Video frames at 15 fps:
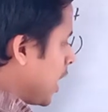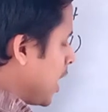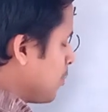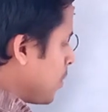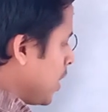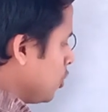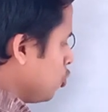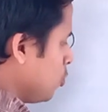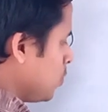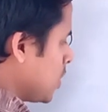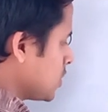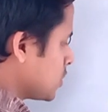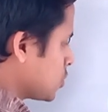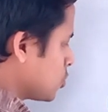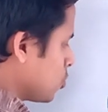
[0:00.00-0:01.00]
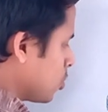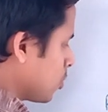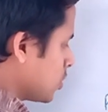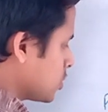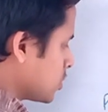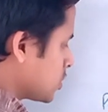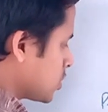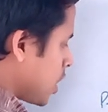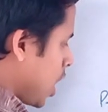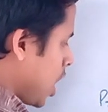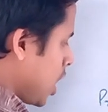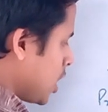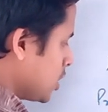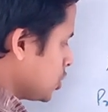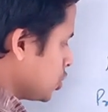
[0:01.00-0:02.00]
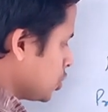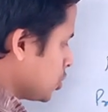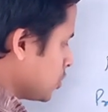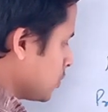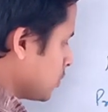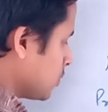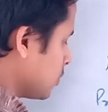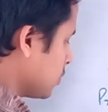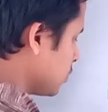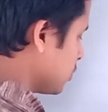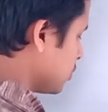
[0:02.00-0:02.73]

the amyloplast store starch,